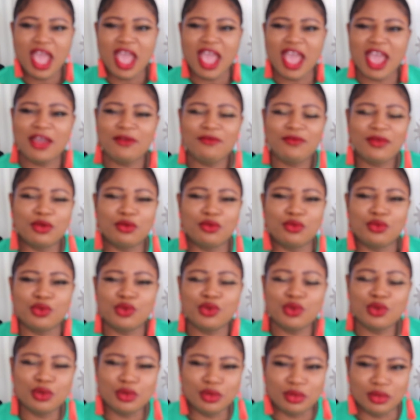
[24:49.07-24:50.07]
Have a
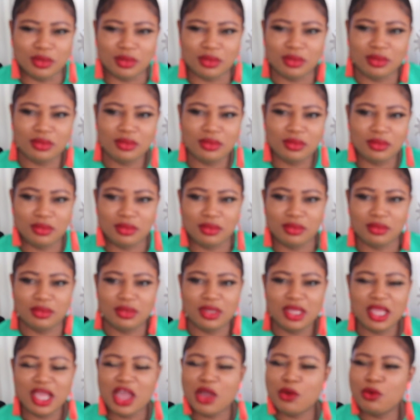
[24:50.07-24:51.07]
rule,
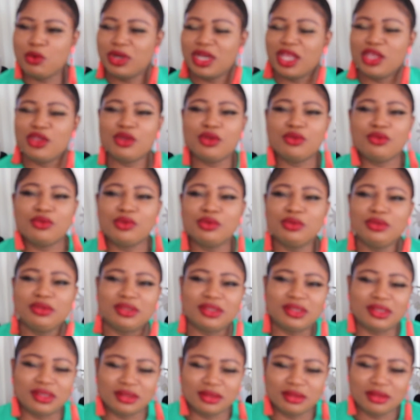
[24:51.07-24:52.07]
and what are your
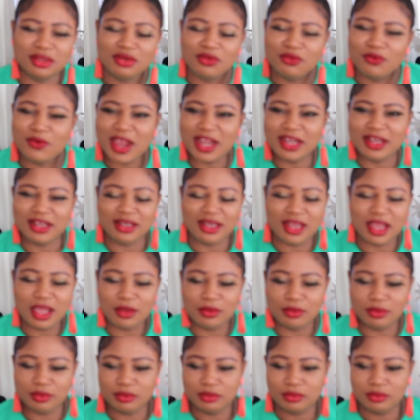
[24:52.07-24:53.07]
rules? write it down.